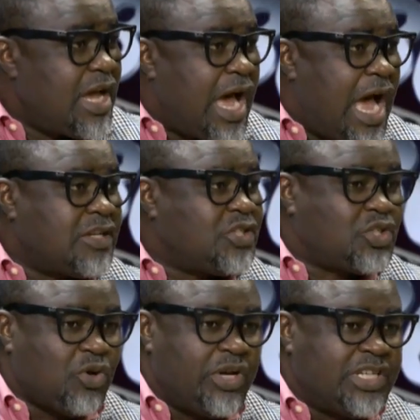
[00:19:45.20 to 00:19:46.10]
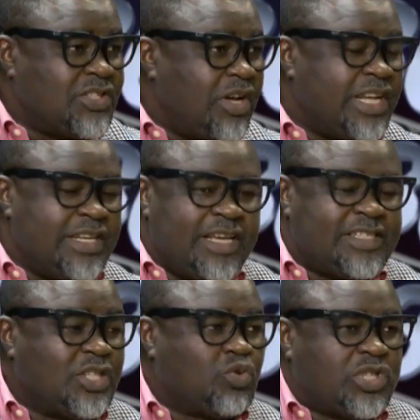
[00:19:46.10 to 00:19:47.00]
And so it is not a
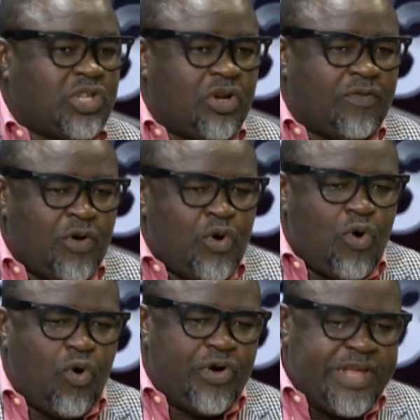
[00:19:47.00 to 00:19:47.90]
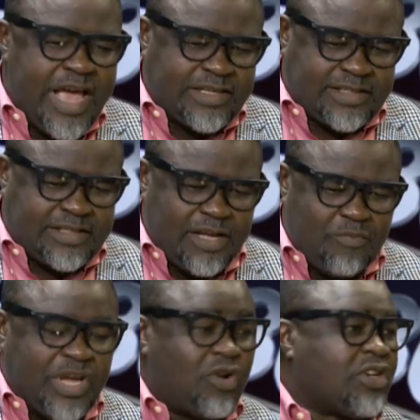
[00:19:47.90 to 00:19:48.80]
situation of, oh yes,
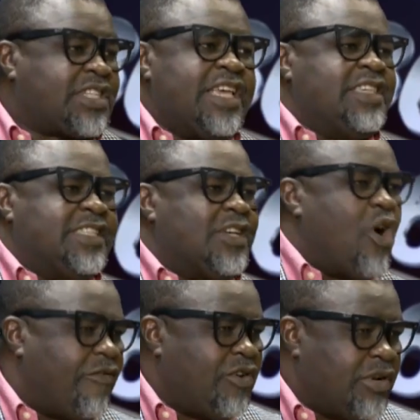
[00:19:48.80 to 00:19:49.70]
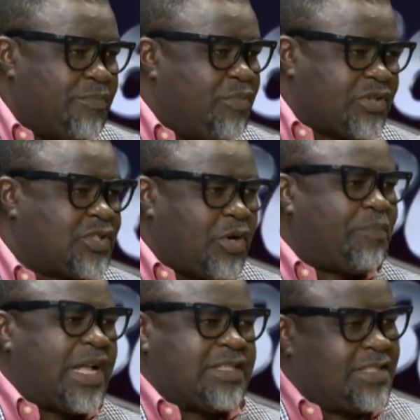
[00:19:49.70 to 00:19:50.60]
because he's the governor, the buck
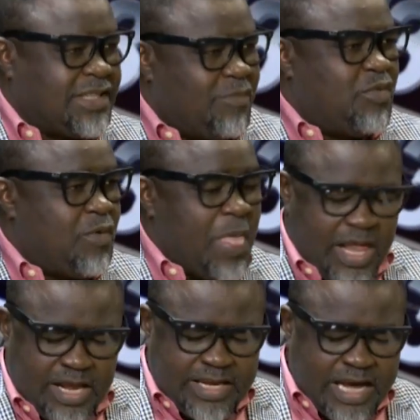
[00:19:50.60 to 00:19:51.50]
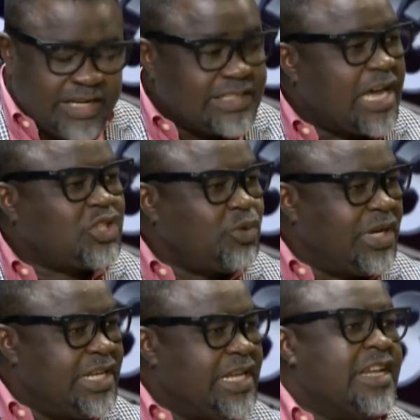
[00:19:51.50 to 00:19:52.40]
stop at his table. There is
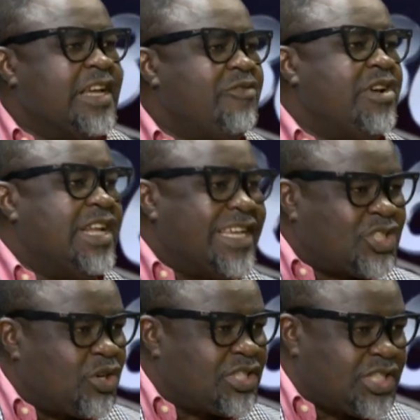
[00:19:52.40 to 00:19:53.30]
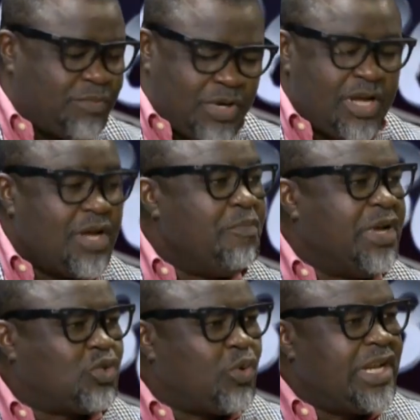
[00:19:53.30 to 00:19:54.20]
actually a relationship
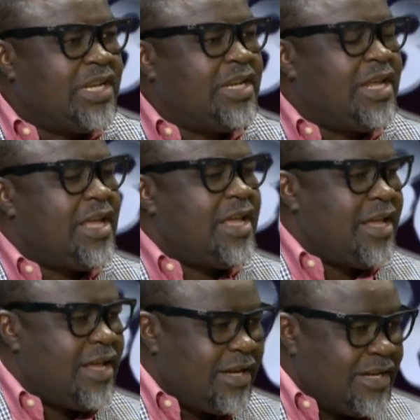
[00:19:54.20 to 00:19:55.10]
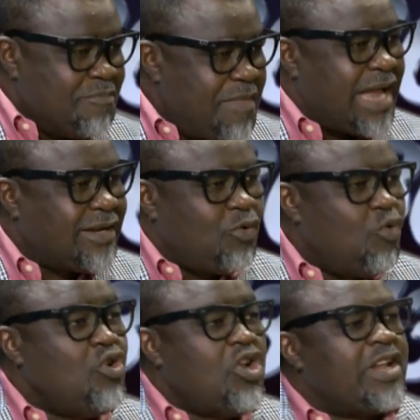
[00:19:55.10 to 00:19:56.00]
between the man
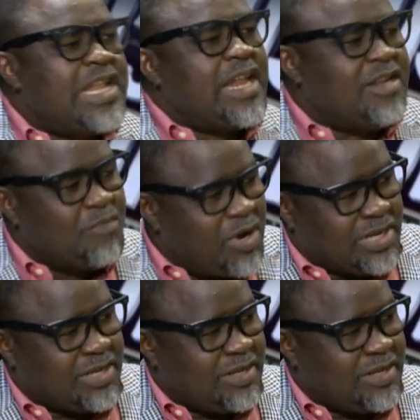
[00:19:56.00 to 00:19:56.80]
who laundered the money